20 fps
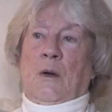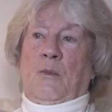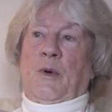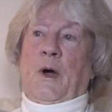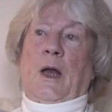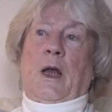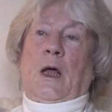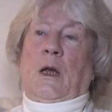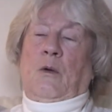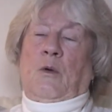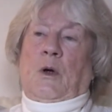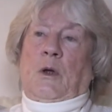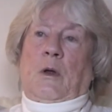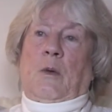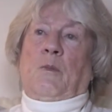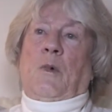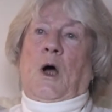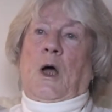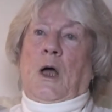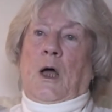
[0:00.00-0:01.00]
But
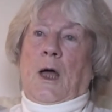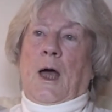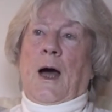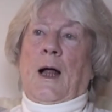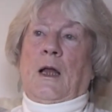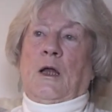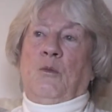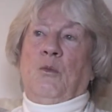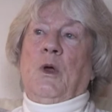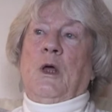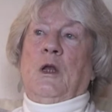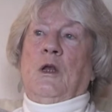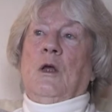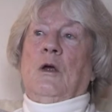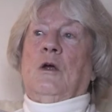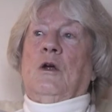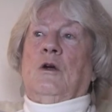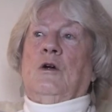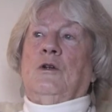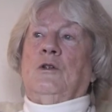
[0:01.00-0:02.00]
anyway, Alan
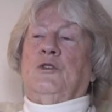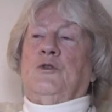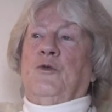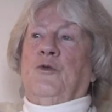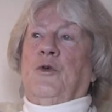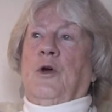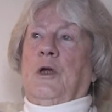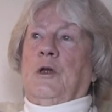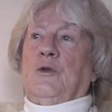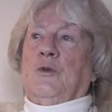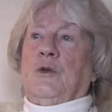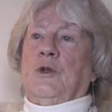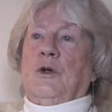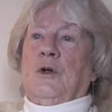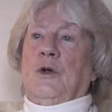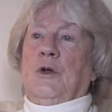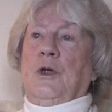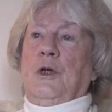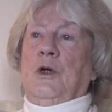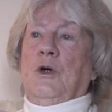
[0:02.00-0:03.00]
made good friends with
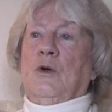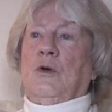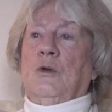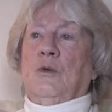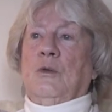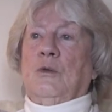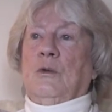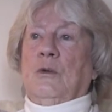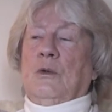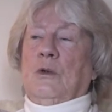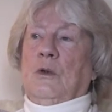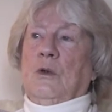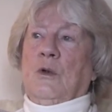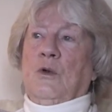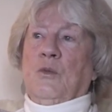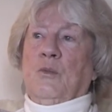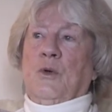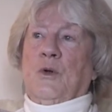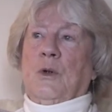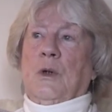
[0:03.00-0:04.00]
Ernie
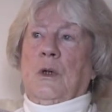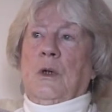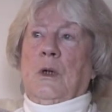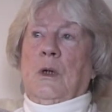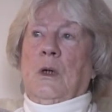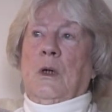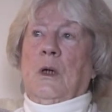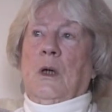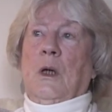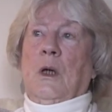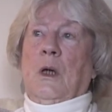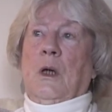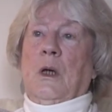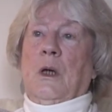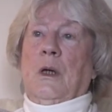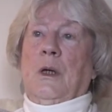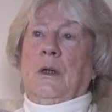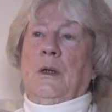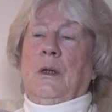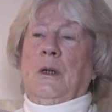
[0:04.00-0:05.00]
Goldberg,
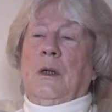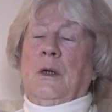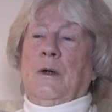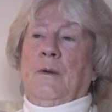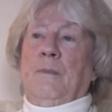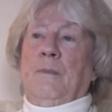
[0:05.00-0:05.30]
and